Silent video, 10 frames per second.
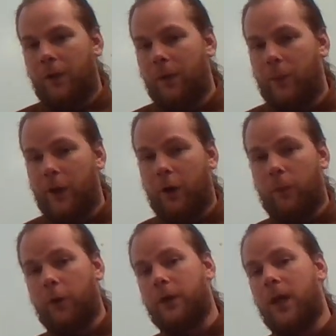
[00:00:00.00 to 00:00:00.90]
that we are
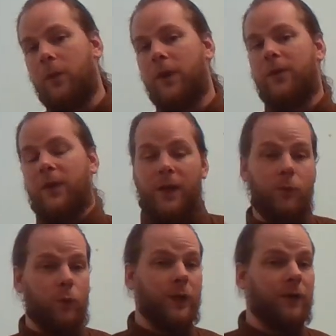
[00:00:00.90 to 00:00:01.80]
working with
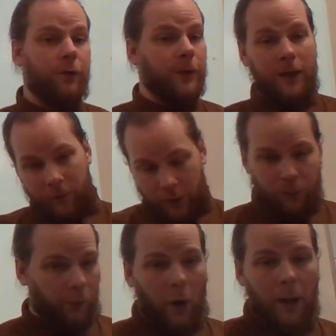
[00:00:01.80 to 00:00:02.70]
in whatever given
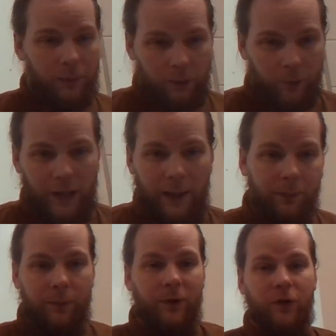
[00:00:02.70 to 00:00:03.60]
problem we
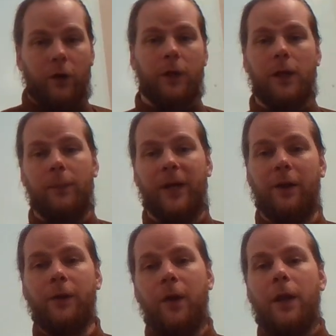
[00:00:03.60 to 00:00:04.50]
happen to be talking
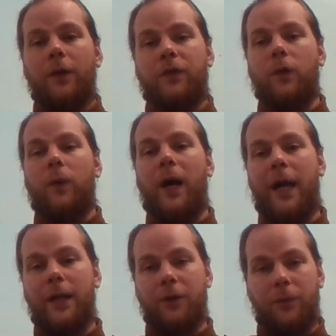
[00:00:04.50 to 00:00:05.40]
about. So
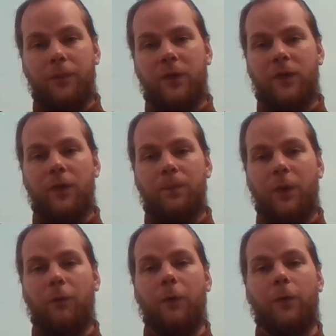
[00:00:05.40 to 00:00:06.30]
items
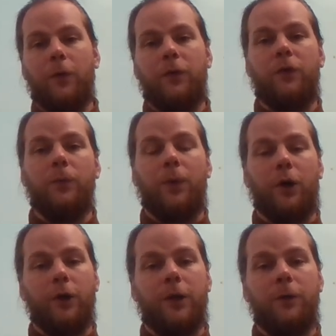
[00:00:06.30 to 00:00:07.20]
refers to
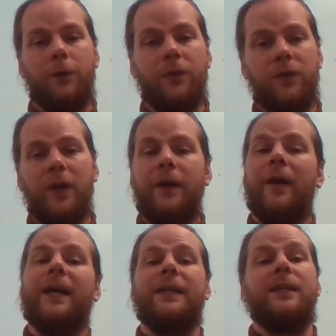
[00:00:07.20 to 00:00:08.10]
particles,
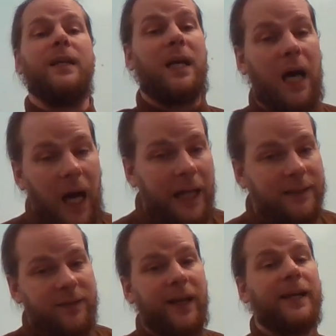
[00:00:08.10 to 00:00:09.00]
and in the
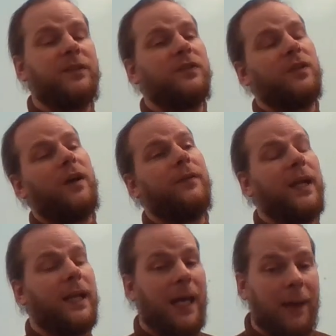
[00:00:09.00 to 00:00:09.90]
context of a
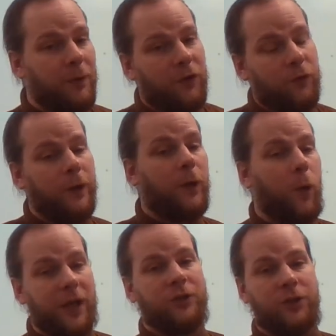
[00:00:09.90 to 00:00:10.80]
chemistry
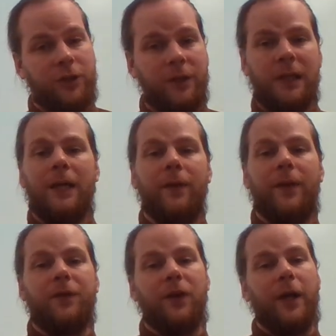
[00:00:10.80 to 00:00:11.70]
question,
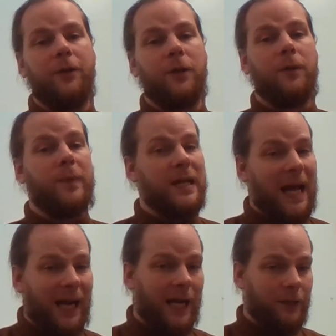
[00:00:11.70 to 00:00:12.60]
that's either going to be
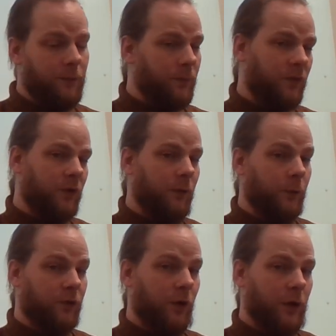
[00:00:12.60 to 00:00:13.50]
atoms, if
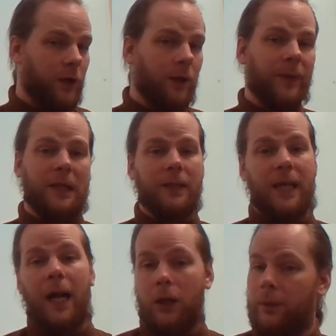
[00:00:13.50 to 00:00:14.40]
we're talking about an
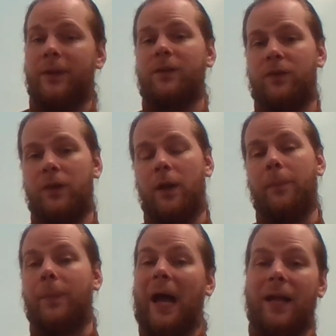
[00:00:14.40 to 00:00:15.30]
element
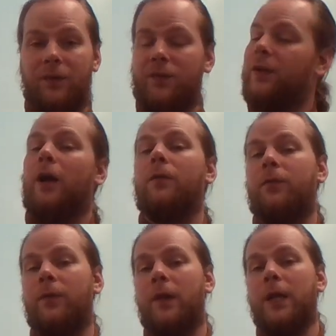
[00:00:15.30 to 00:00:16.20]
by itself,
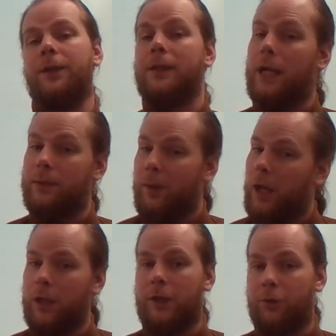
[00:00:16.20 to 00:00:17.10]
not a
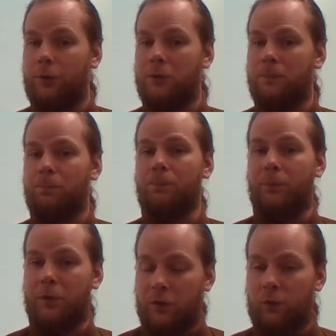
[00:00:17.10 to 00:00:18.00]
molecule,
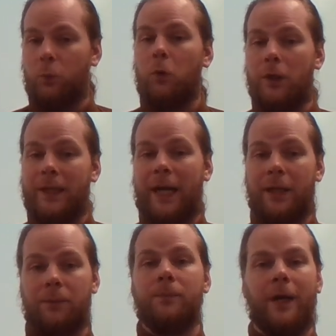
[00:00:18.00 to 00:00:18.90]
but just one
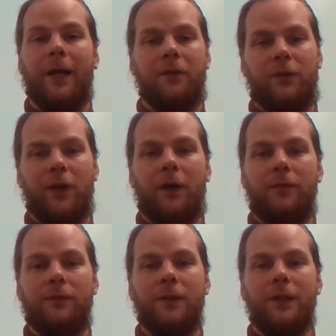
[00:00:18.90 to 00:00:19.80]
atom by
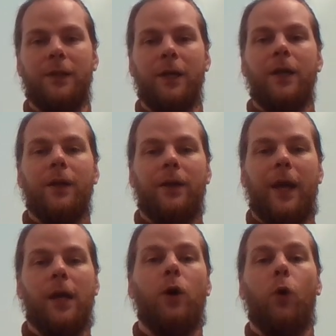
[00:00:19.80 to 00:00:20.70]
itself,
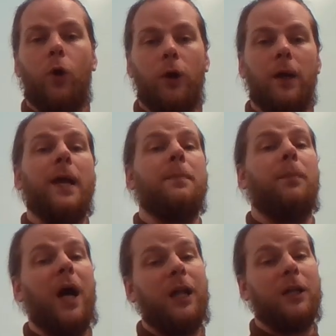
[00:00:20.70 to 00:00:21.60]
okay, or a
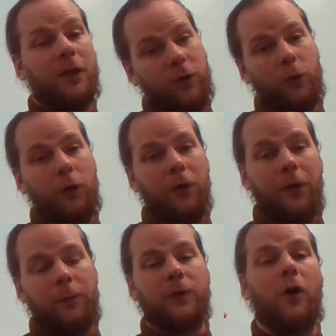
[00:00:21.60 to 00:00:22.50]
molecule,
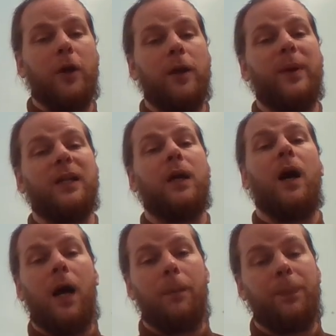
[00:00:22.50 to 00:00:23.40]
if we're talking about a
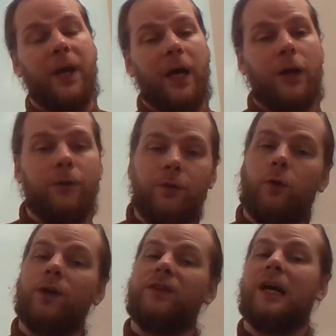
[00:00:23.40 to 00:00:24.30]
compound
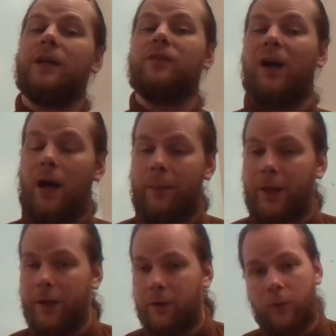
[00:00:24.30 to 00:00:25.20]
or a
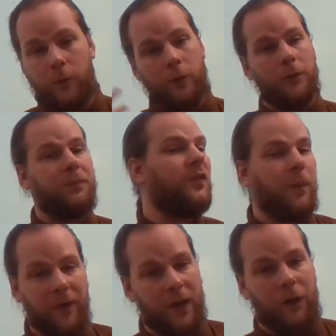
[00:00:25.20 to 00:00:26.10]
diatomic or
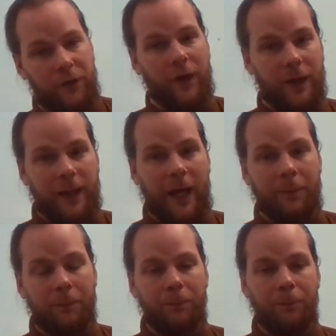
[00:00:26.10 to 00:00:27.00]
something else like that.